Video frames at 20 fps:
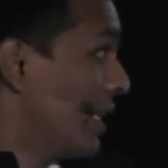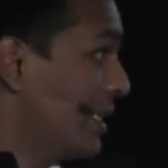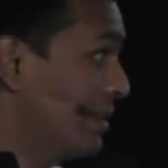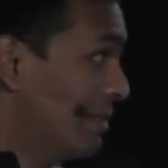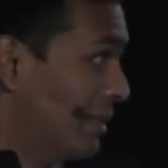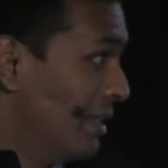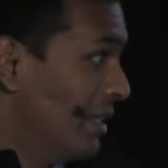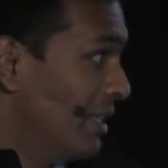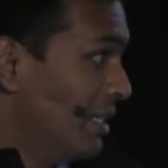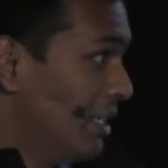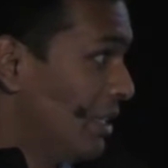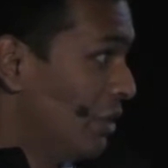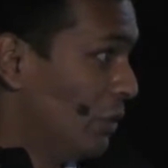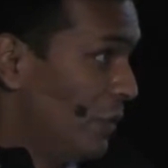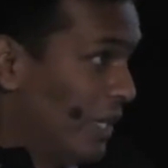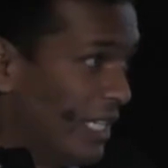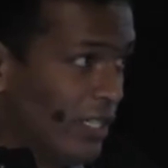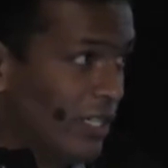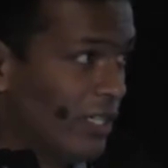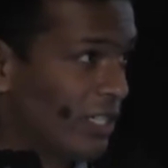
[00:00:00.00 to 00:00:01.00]
And you
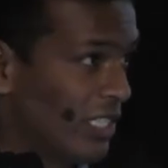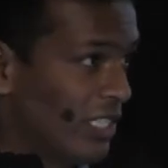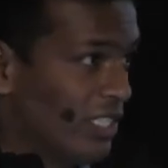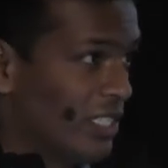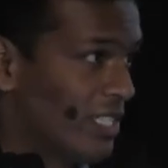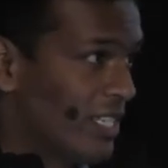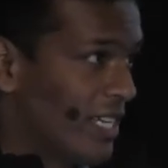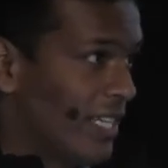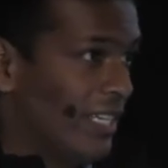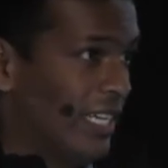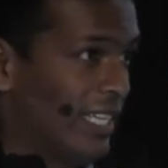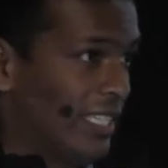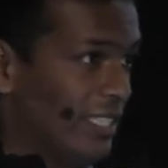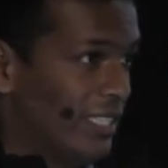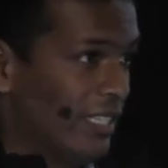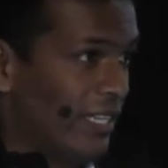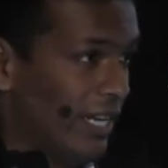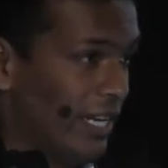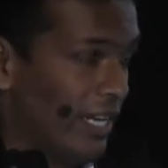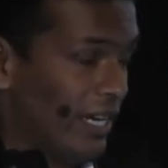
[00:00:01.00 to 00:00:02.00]
may not understand
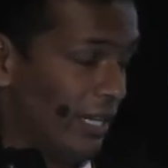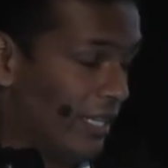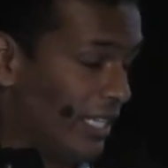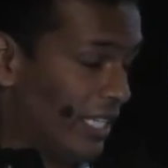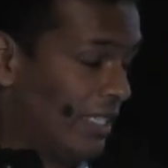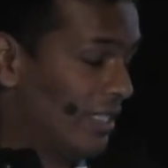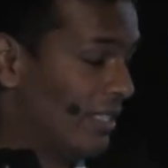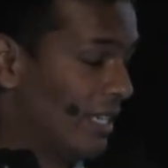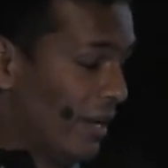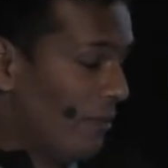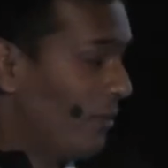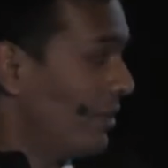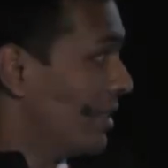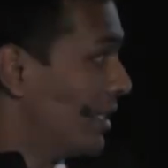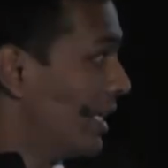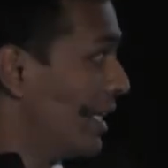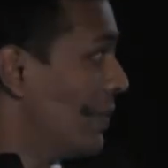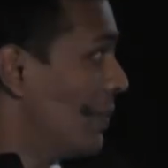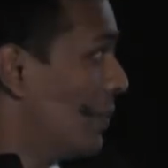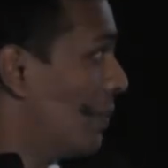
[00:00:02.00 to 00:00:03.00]
like
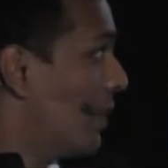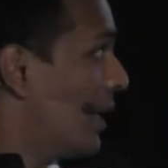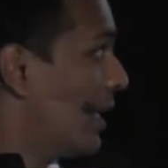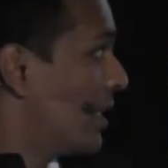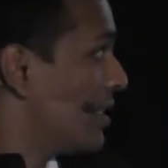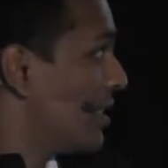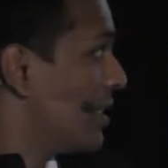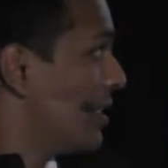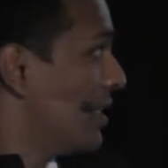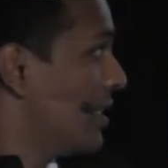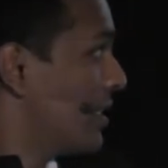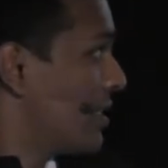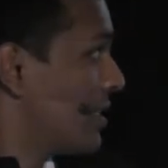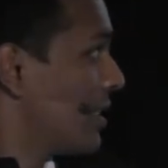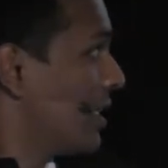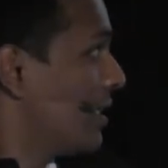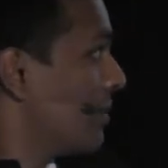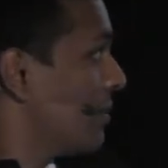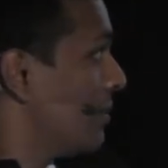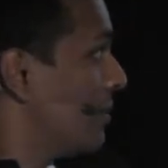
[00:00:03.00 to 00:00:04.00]
everything, but it's
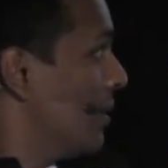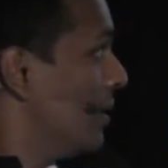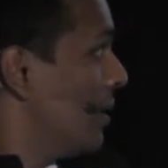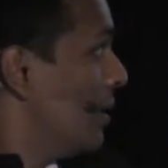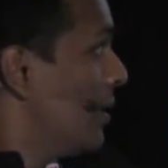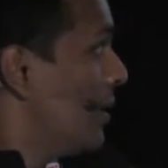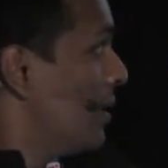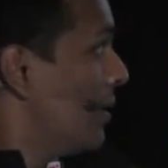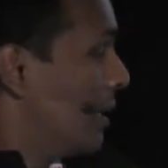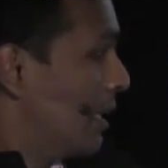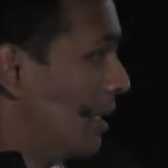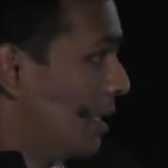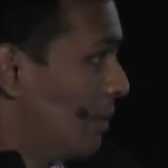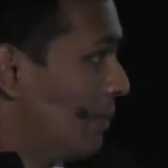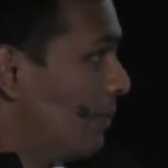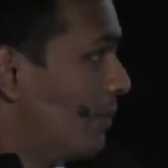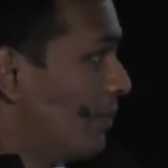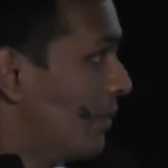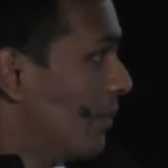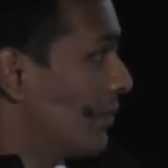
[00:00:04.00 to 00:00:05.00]
still
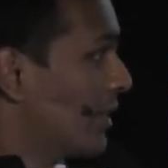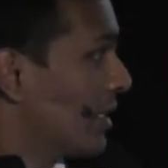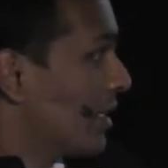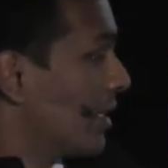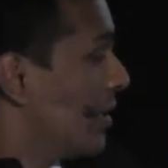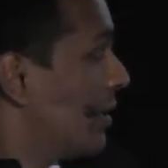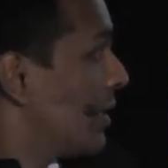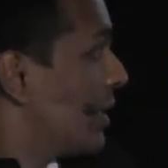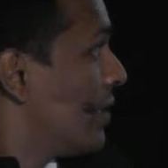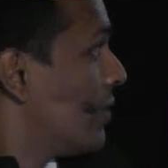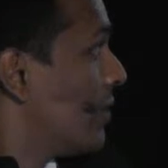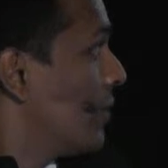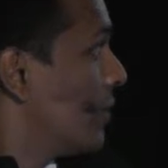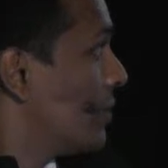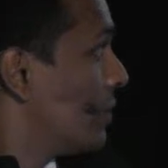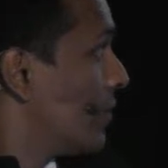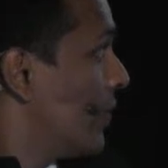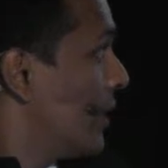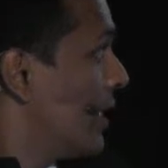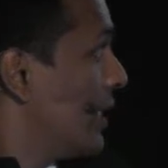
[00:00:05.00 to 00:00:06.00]
perfectly OK to go
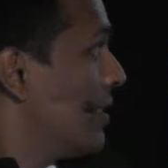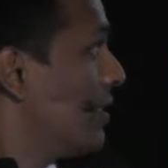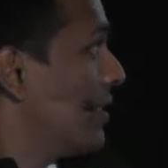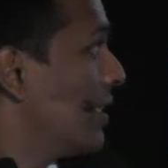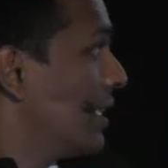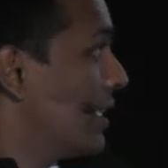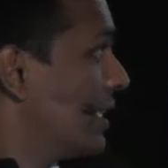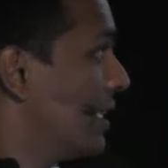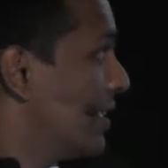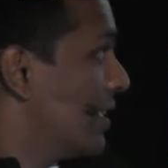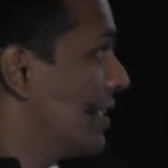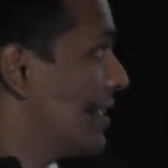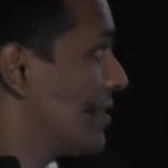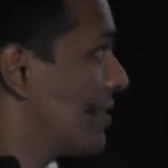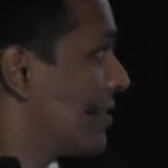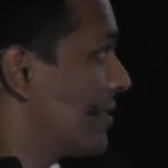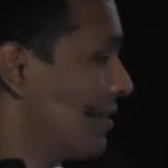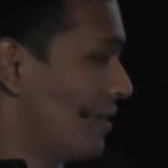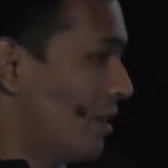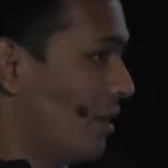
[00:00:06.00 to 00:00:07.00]
through it. And
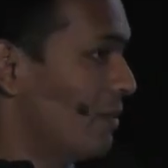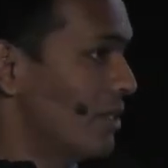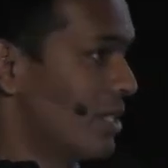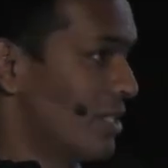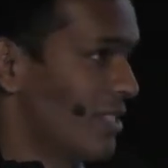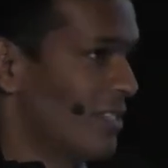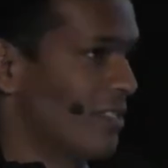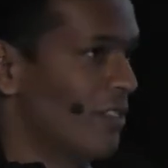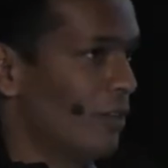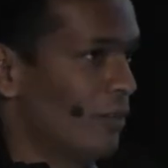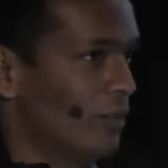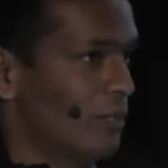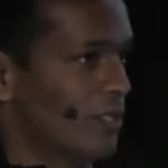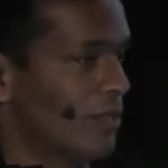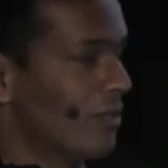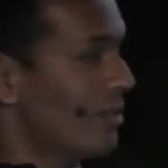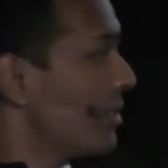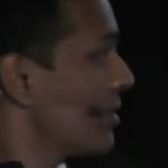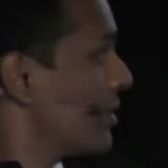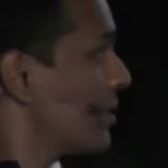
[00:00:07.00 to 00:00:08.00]
it's obviously it's open
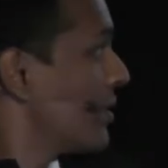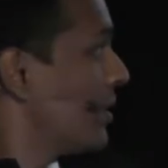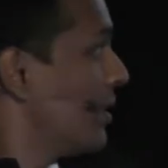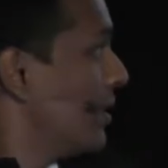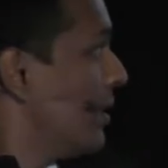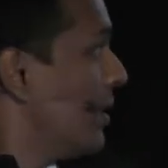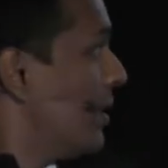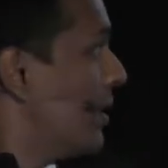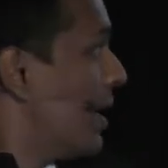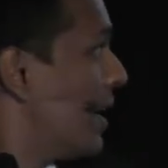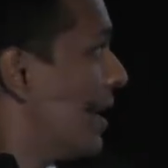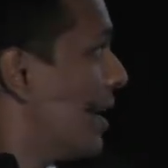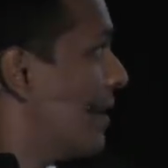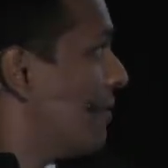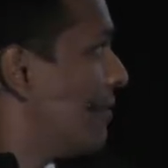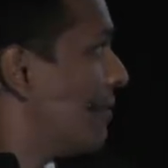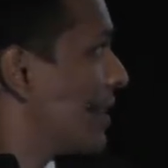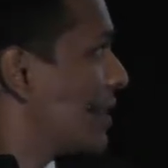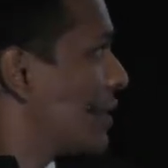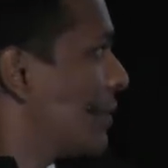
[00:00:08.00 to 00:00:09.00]
source,
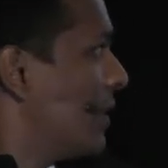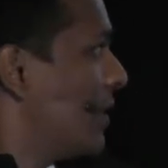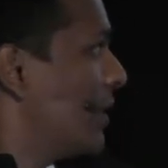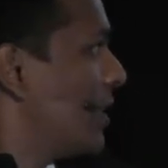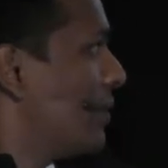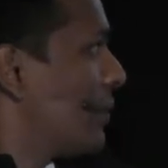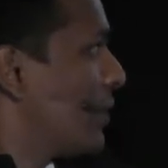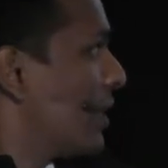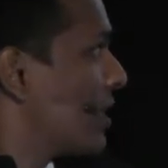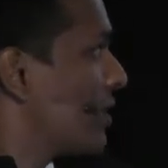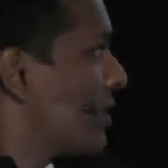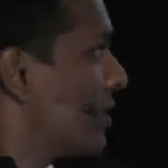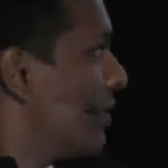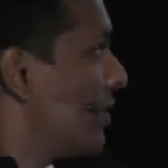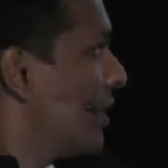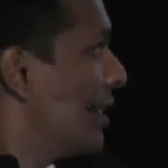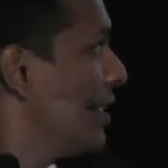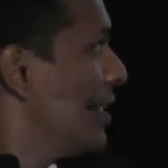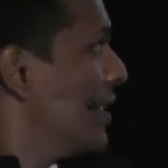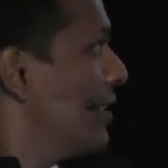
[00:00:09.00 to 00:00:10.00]
flexible and production
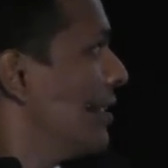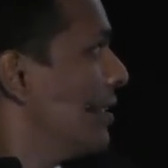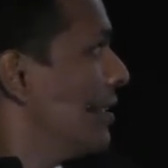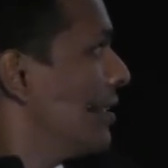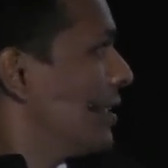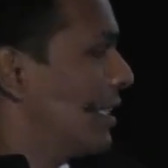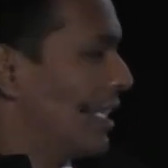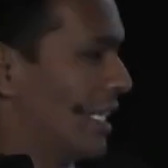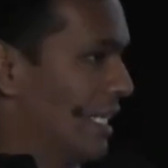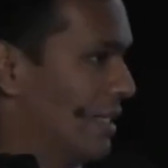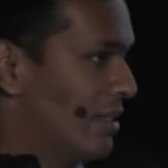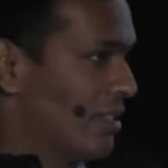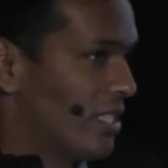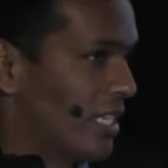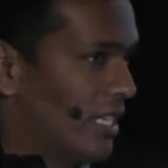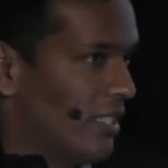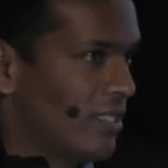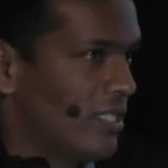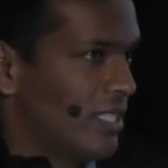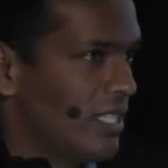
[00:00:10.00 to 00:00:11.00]
ready, and
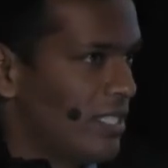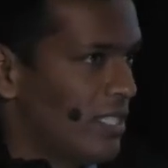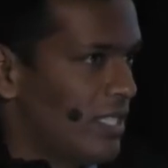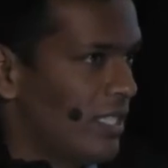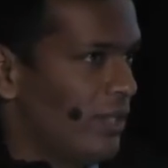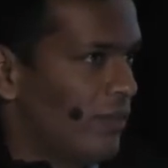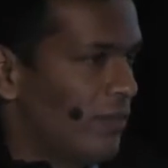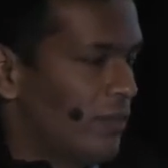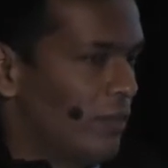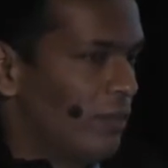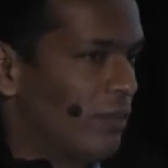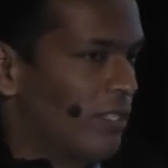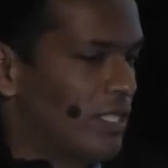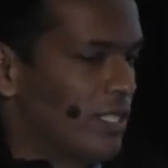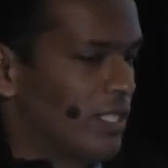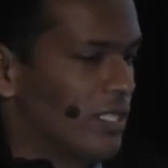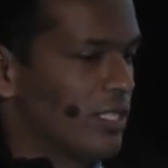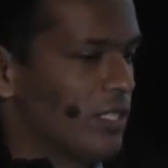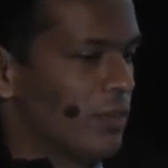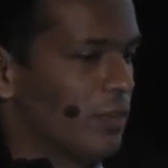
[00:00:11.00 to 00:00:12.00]
scales easily from
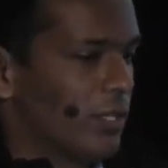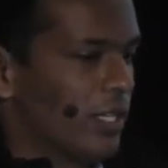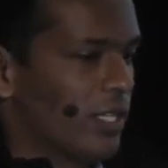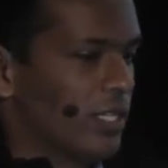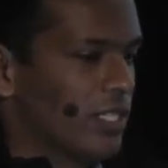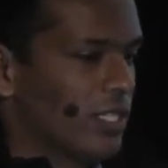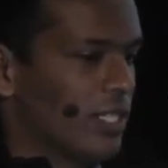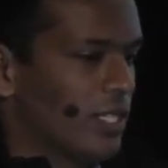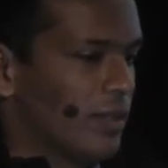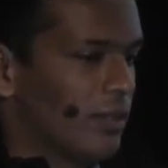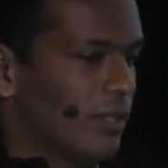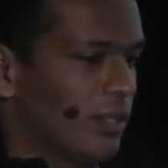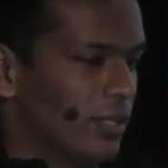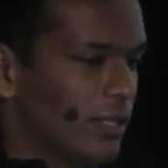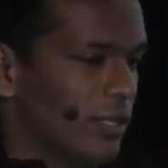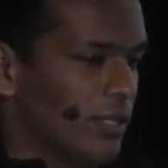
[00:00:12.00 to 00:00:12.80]
research to production.